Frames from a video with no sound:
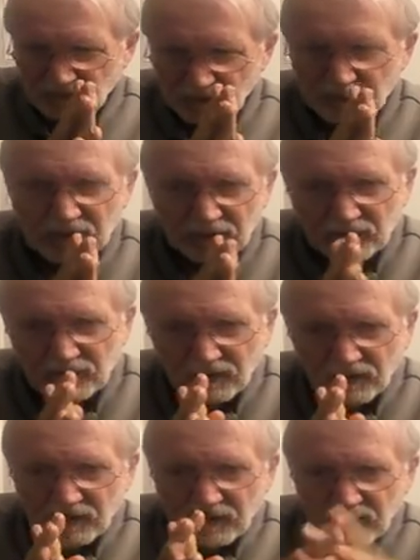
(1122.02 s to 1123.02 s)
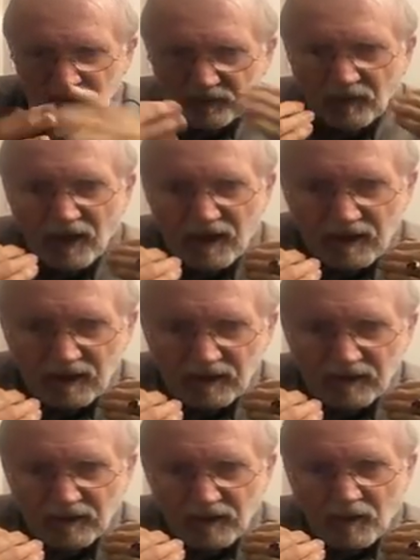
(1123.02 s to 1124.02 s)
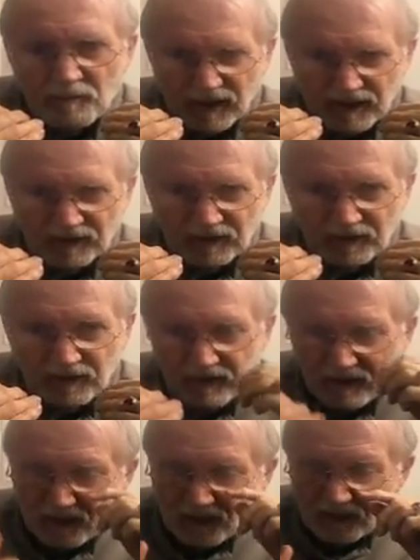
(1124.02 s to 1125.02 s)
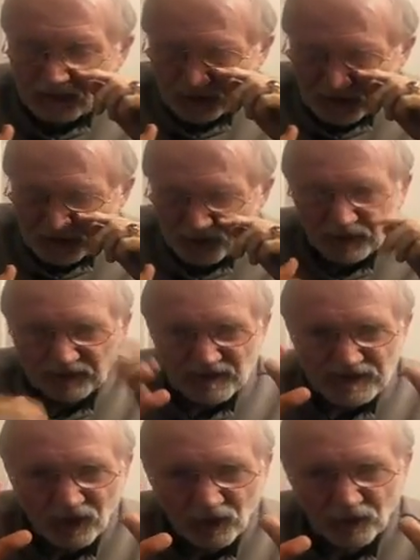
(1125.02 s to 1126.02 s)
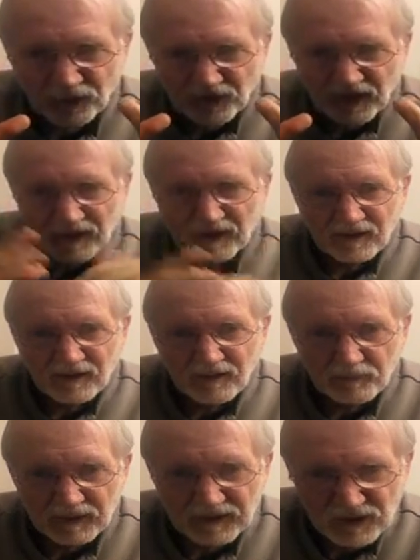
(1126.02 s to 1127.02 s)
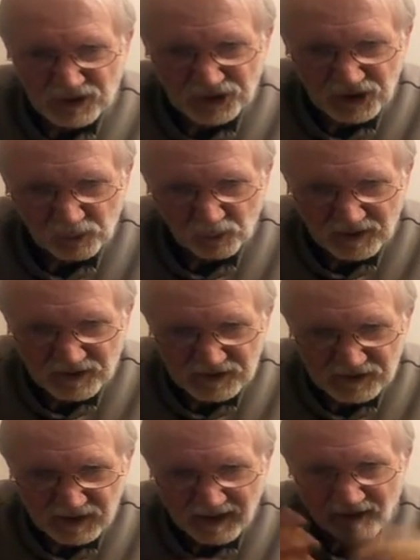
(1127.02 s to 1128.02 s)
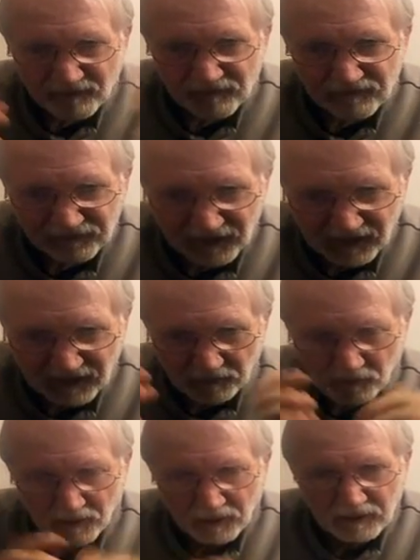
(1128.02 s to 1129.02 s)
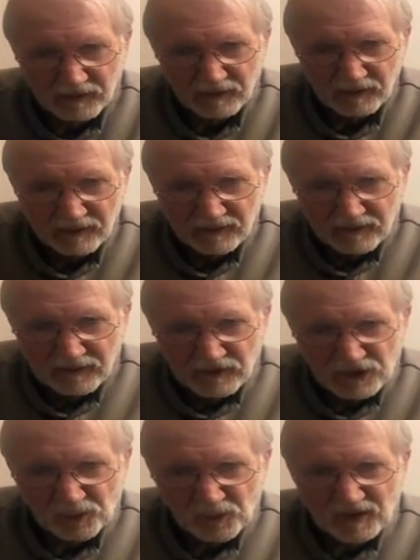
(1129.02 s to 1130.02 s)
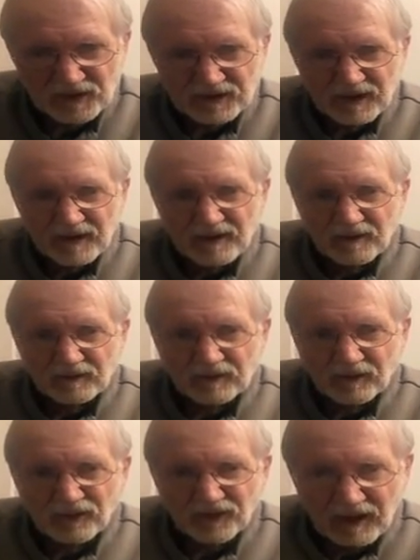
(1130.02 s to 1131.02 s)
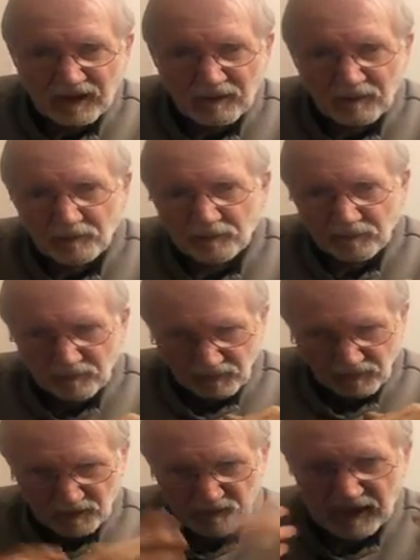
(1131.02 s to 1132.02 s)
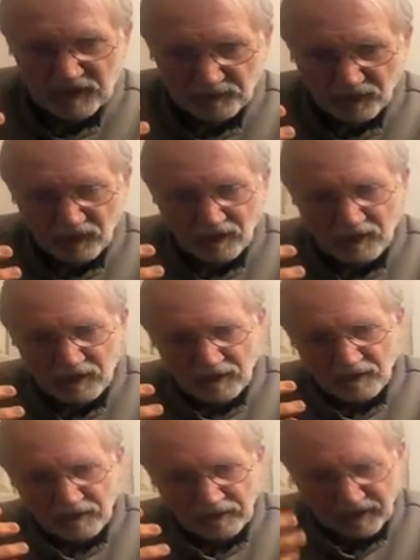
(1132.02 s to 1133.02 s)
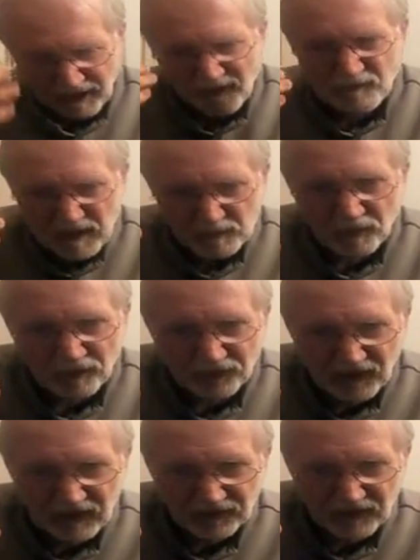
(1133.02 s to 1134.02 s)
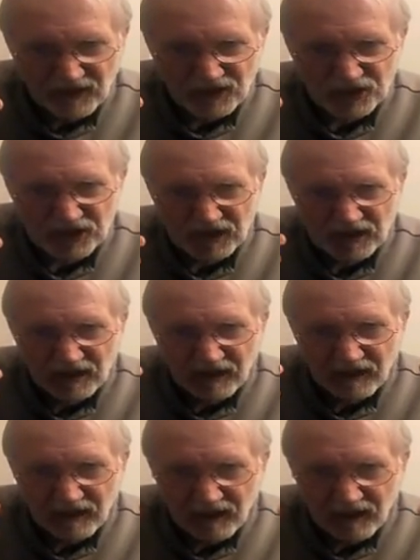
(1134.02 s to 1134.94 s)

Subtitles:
to be, in my opinion, she's doing this whole thing because she wants to have fame. She wants to think to have people think that she